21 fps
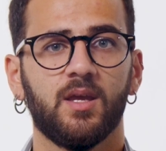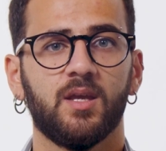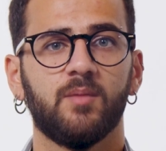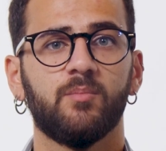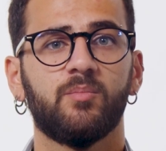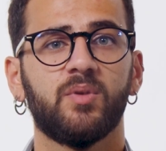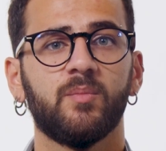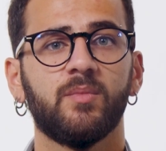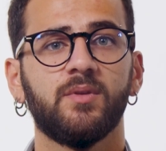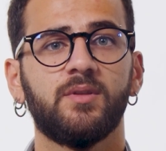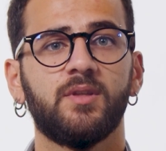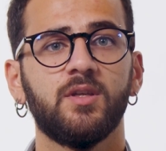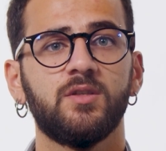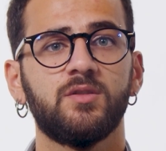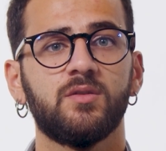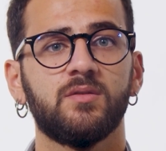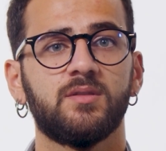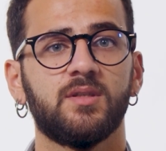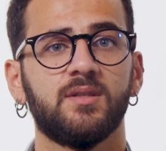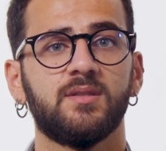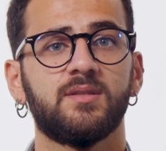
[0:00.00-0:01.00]

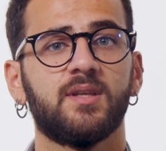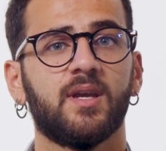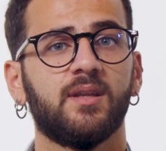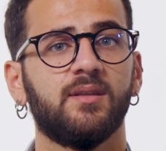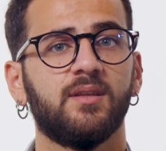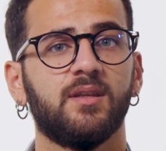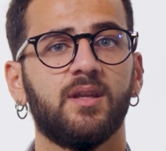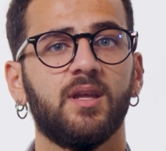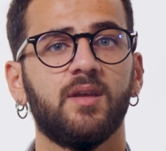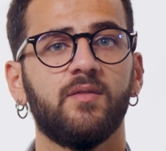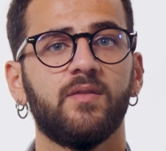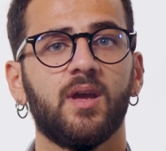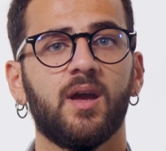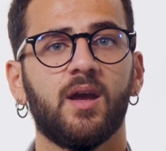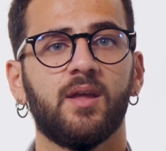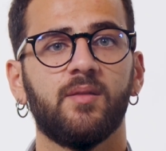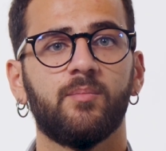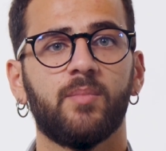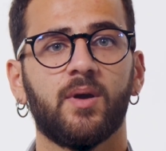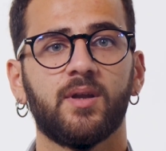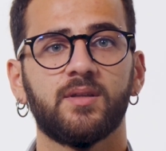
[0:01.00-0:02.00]
Implementations in Scandinavia
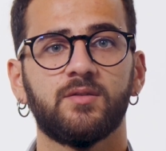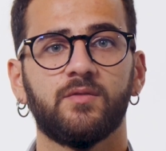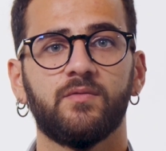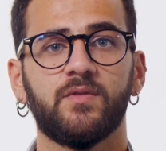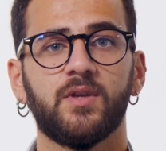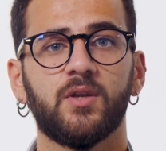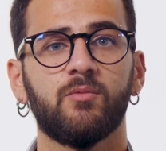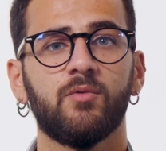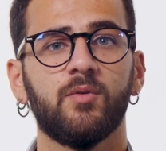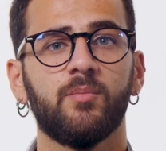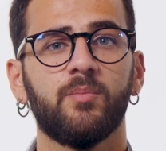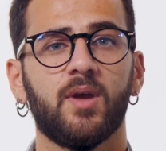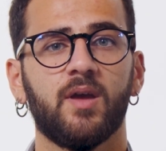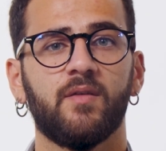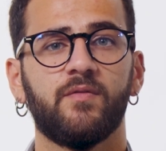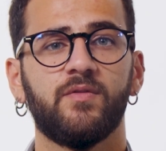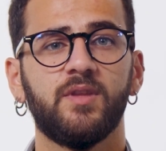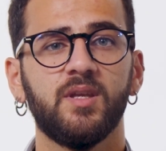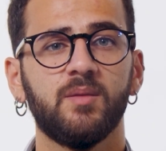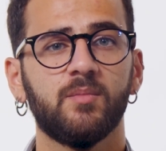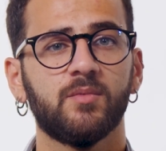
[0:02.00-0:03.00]
and parts of Europe
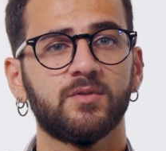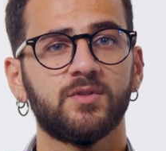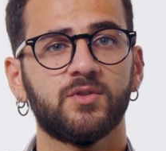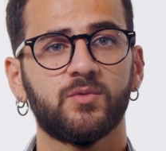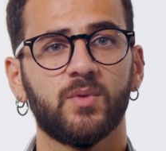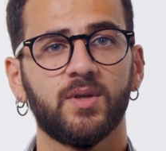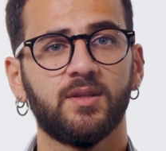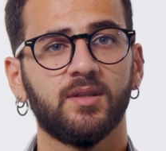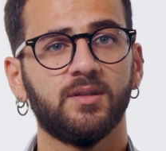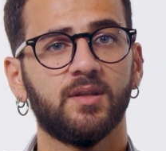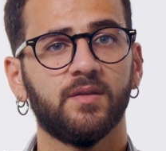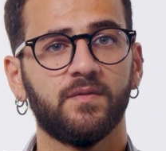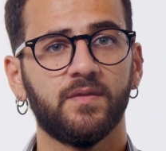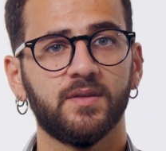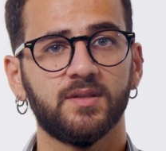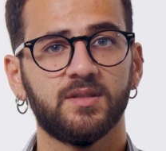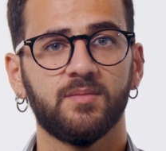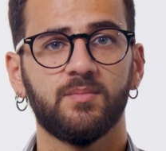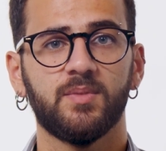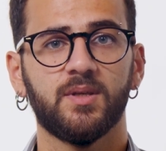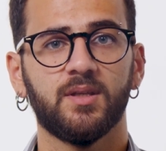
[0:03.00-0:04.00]
have demonstrated the
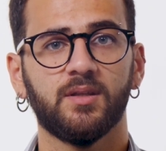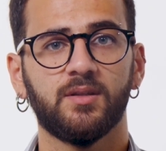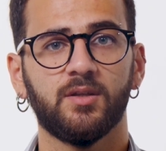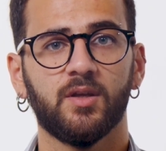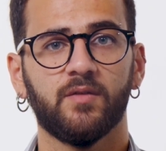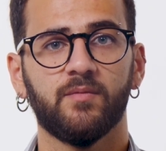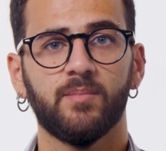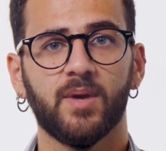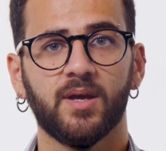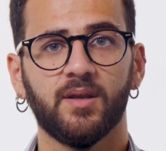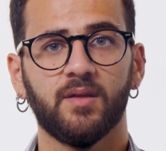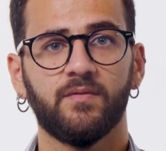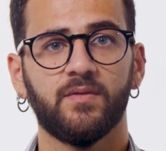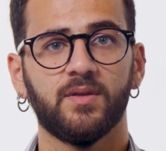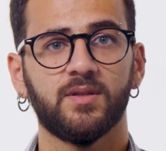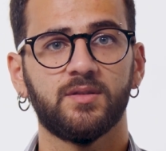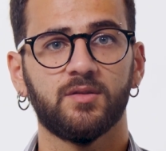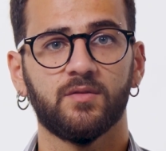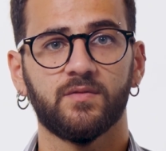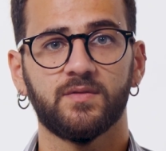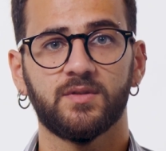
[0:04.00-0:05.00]
feasibility and
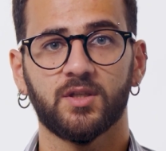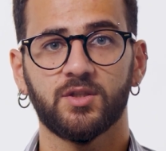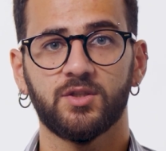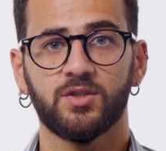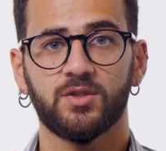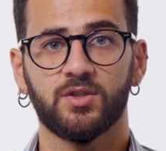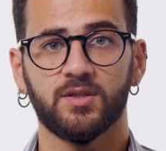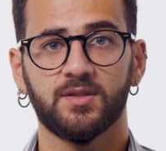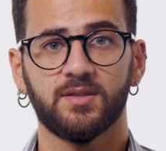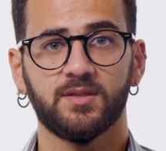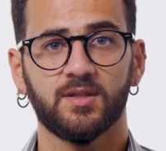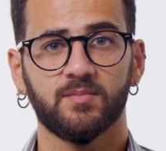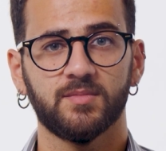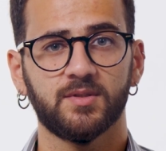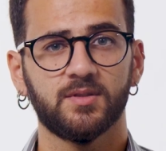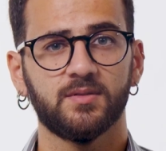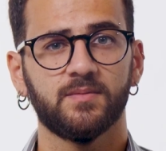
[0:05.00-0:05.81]
benefits of such systems.